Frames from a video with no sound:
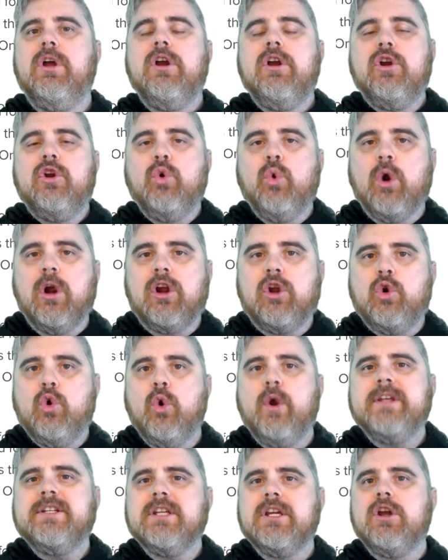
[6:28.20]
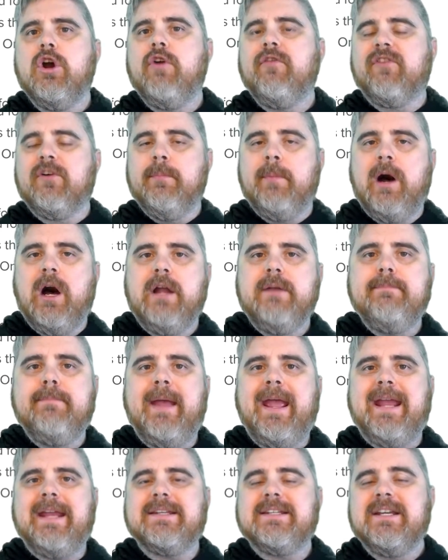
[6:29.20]
who are going to go from
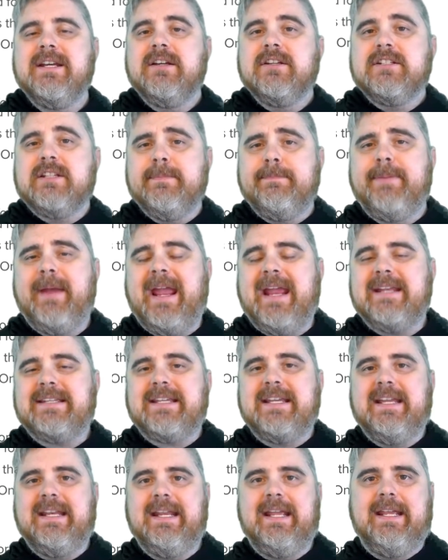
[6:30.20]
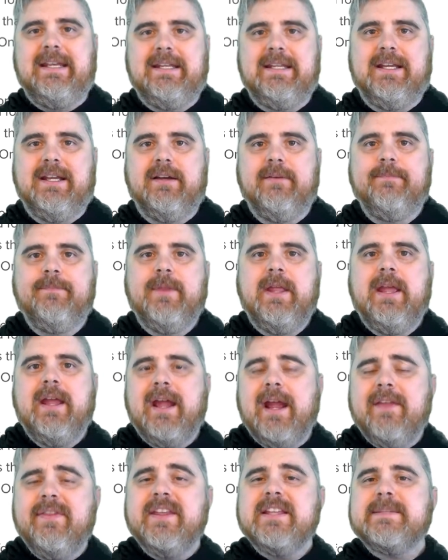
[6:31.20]
unbanked to banked in India.
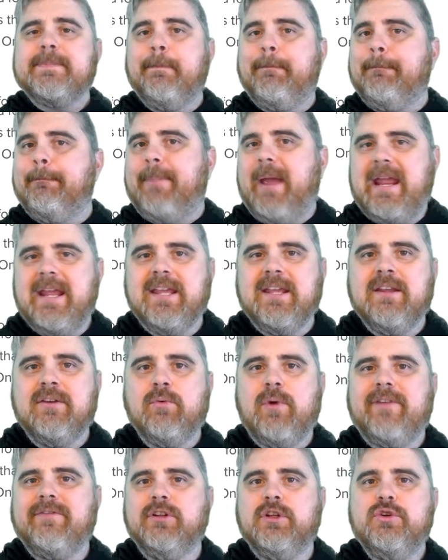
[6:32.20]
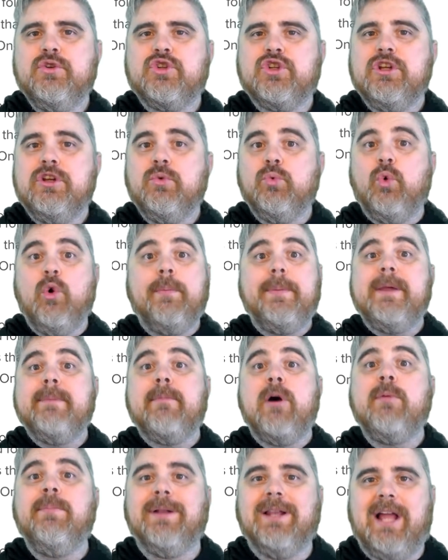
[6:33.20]
And this banking revolution will be
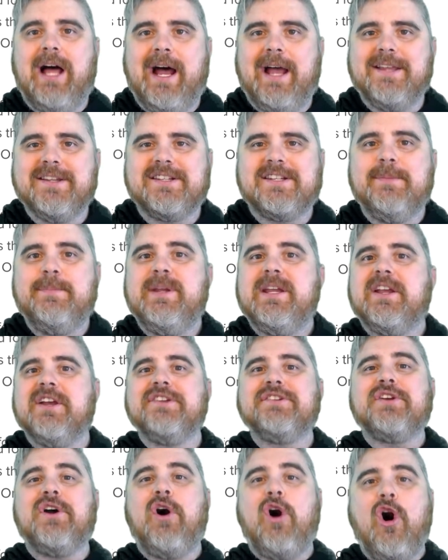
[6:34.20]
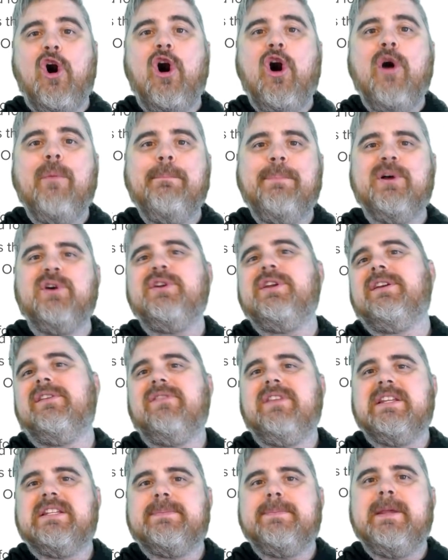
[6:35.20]
mobilized because all billion of
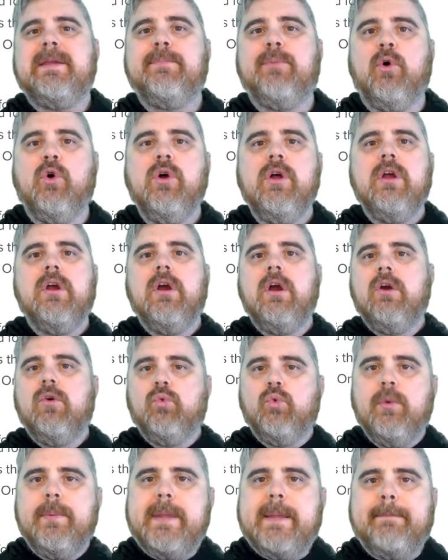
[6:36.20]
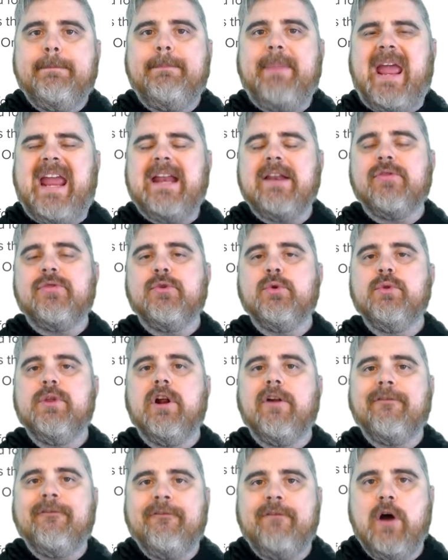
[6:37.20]
these people will be banked through
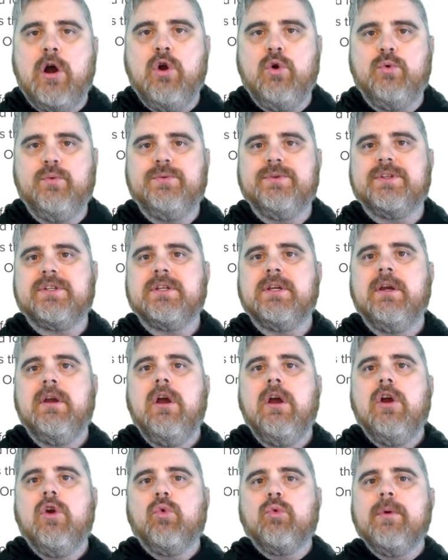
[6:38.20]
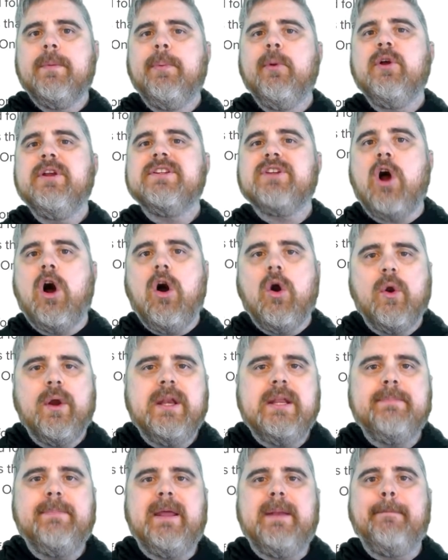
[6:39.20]
their phones. Ripple has
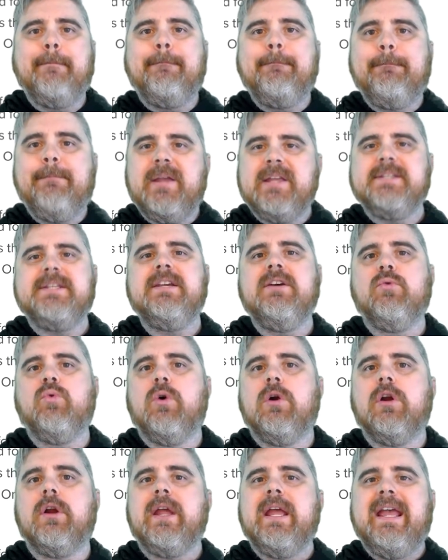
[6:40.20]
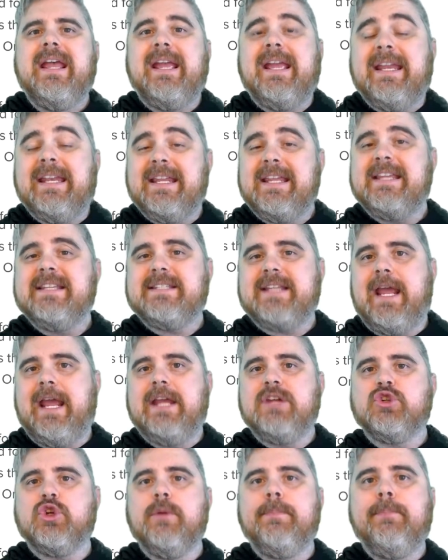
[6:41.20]
already been busy at work in East
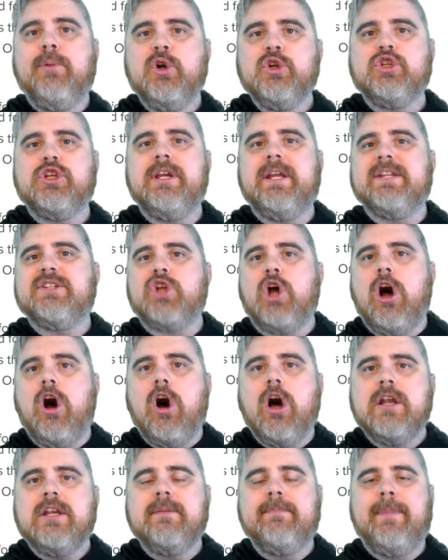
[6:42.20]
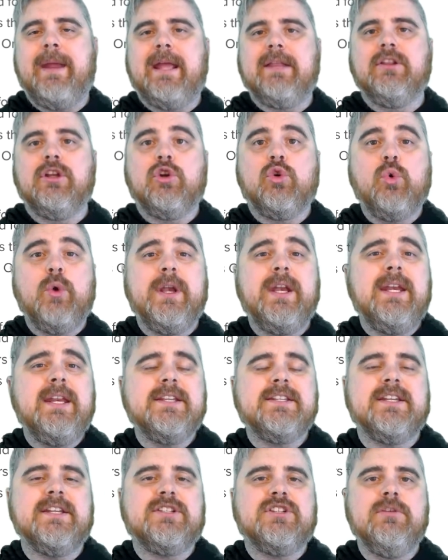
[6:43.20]
Asia pushing its on demand liquidity
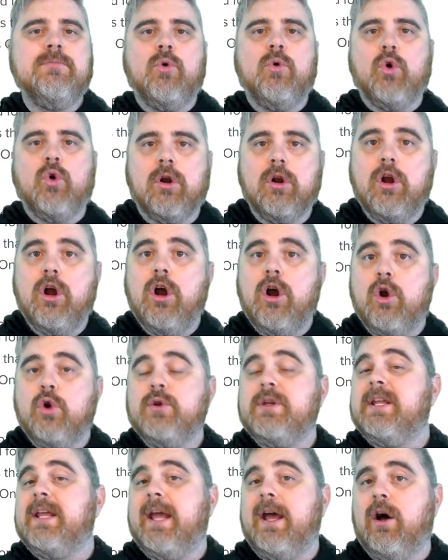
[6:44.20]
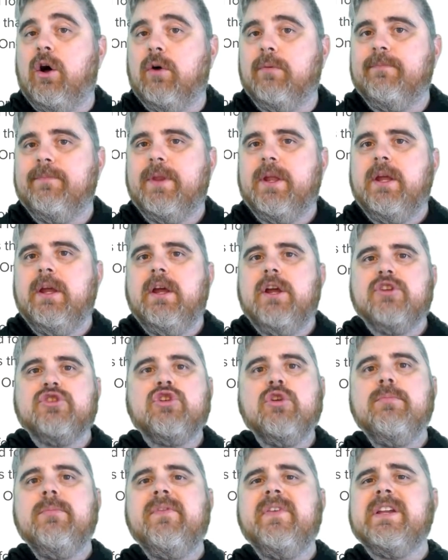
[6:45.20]
system, or ODL.
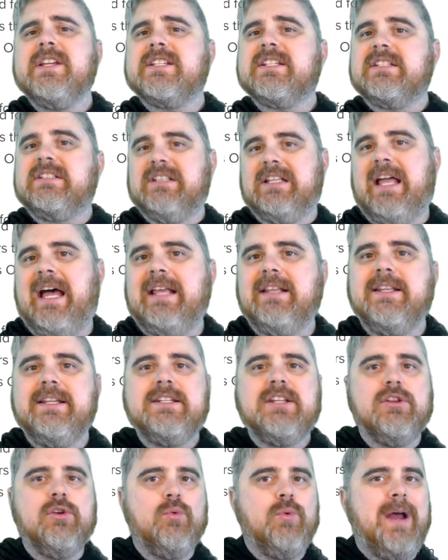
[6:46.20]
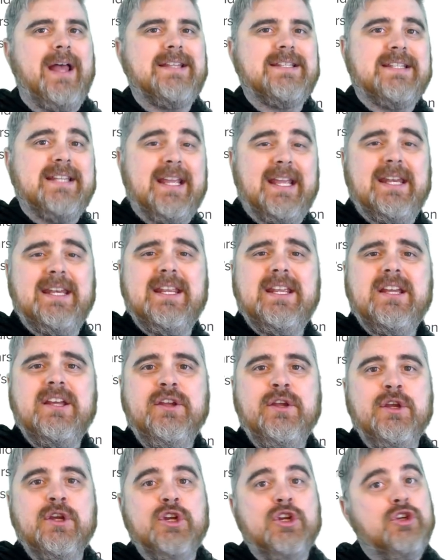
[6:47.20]
So, moving slightly to the west to
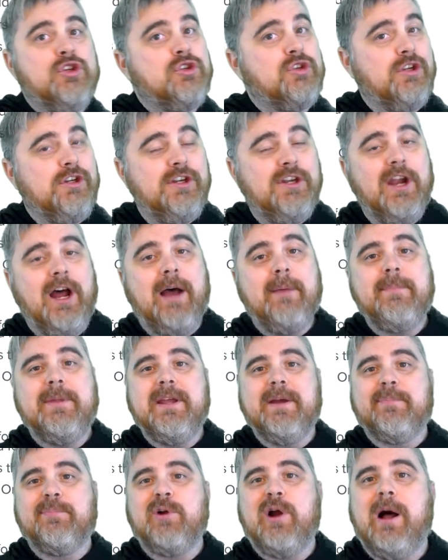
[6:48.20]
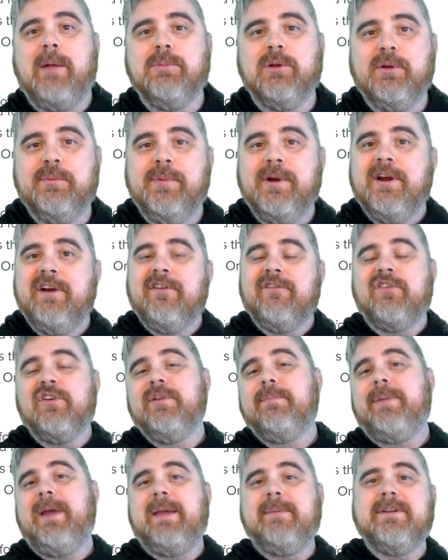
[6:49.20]
India should not be a problem for
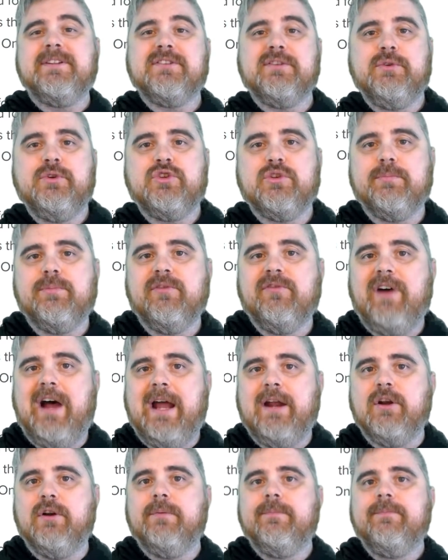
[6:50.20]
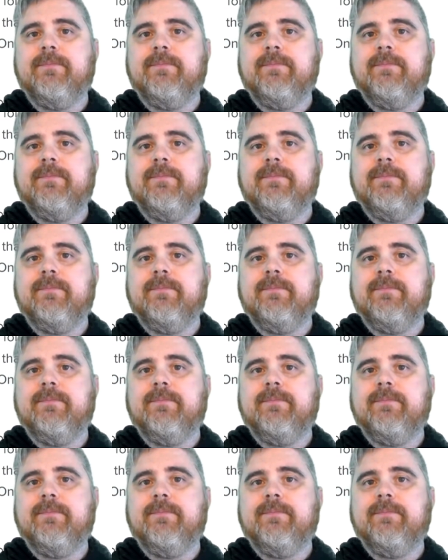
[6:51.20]
the payment solution provider.